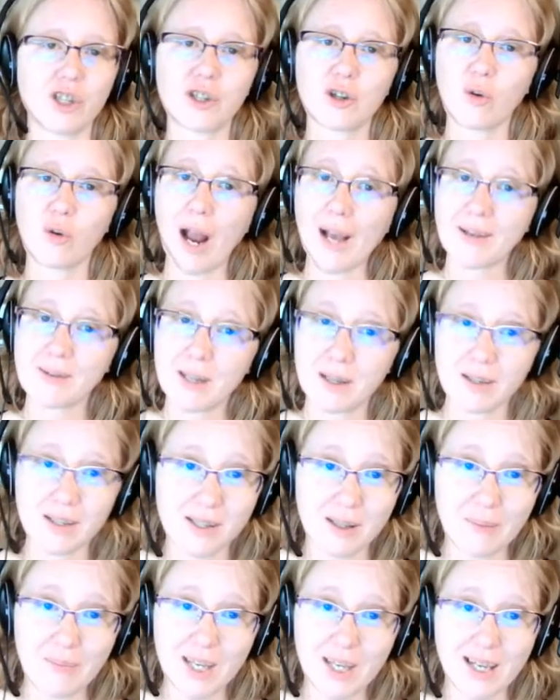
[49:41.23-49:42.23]
grasped
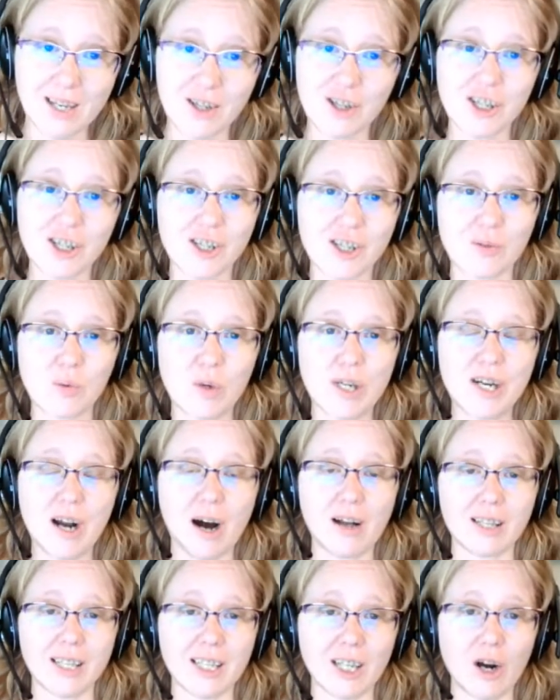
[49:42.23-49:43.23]
onto something and she just would
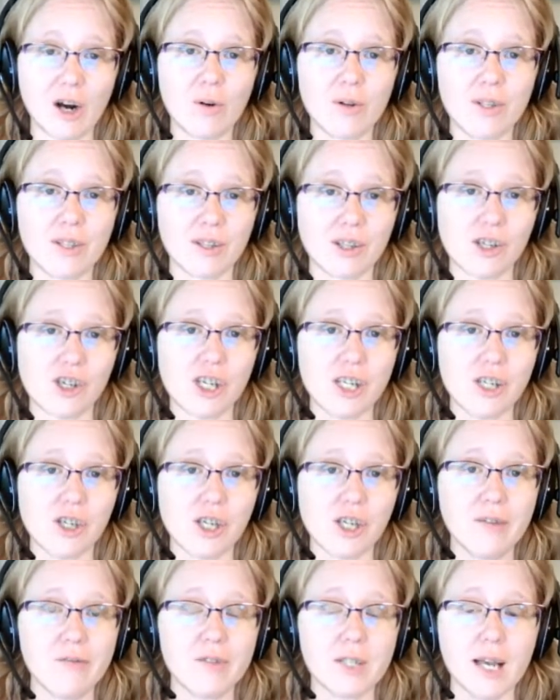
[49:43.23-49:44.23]
not let go until she
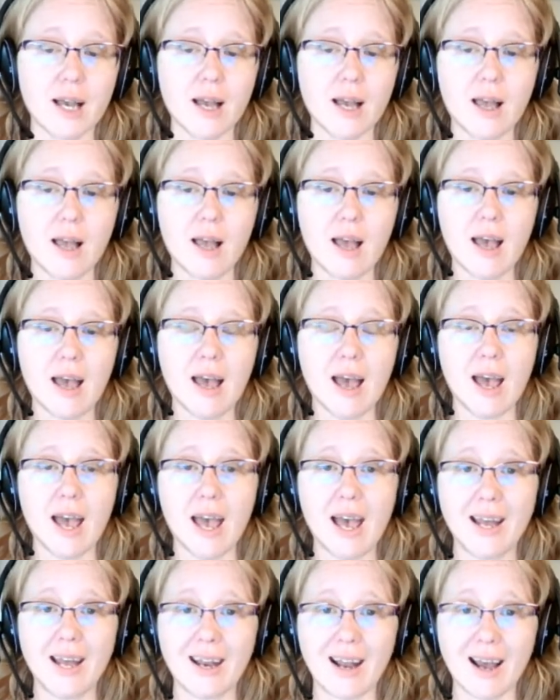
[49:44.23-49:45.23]
achieved it.
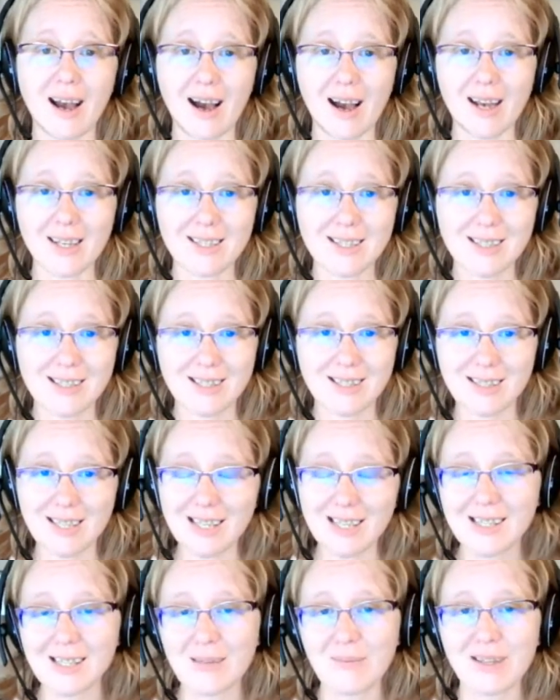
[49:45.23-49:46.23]
And I
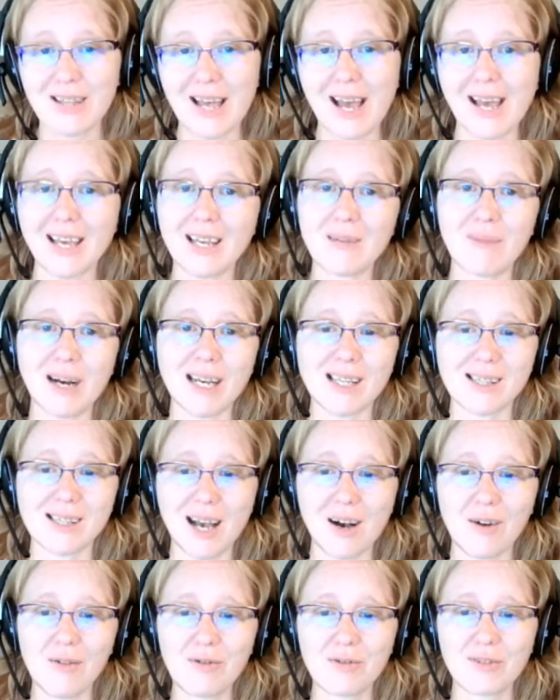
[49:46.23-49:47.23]
see some of that in
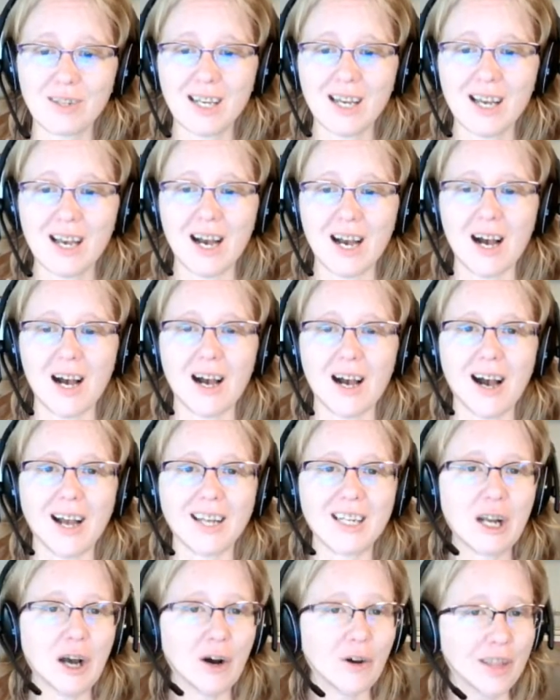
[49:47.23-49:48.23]
myself.
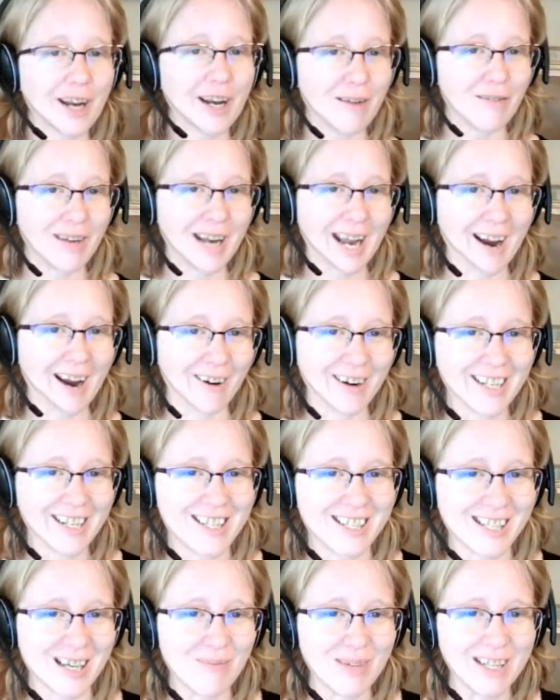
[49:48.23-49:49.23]
I know that I've
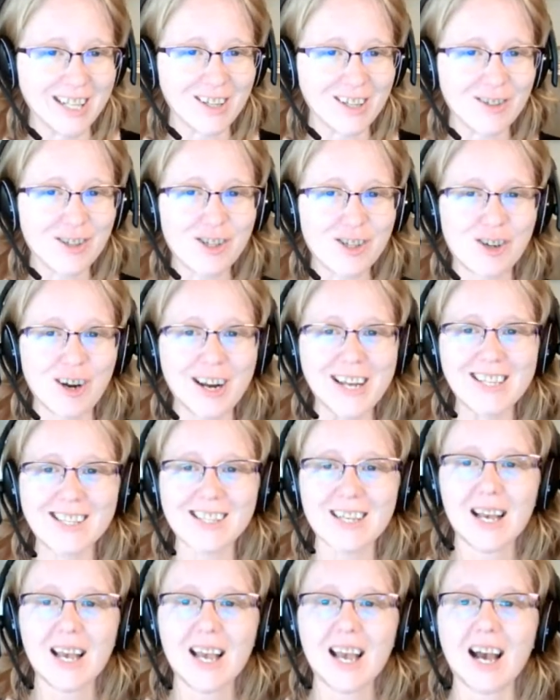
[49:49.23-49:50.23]
inherited some of those
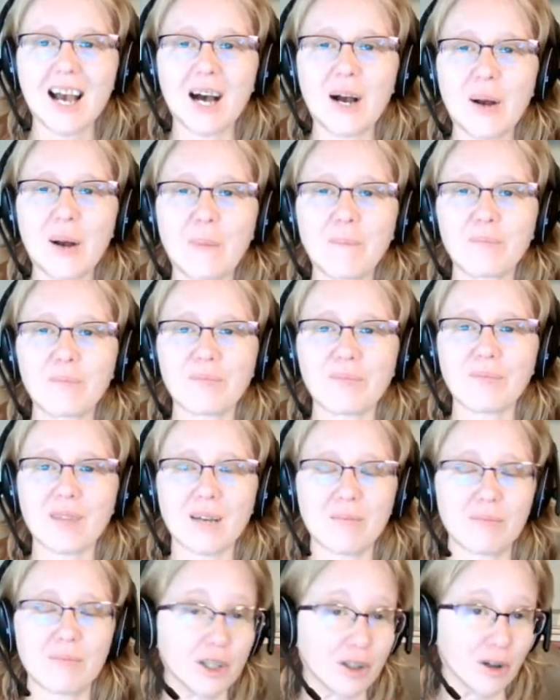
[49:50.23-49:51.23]
traits,
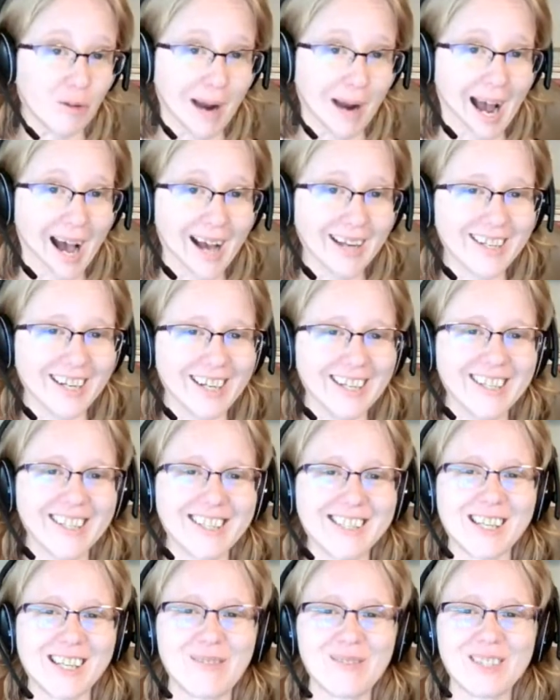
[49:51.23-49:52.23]
good or bad
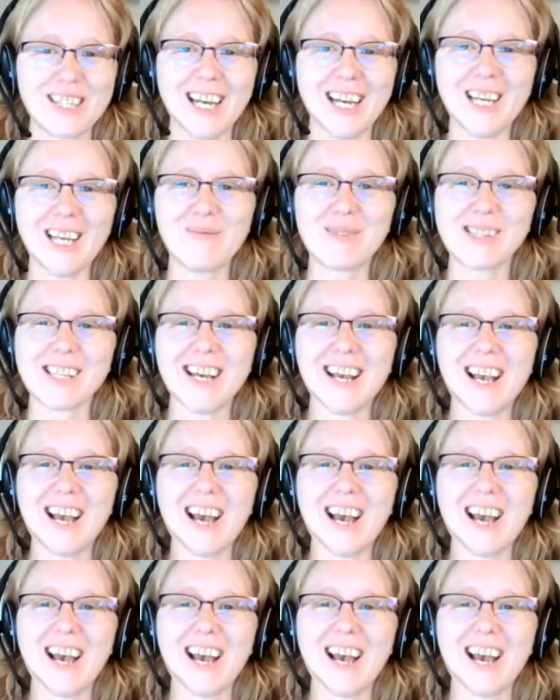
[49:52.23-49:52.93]
sometimes.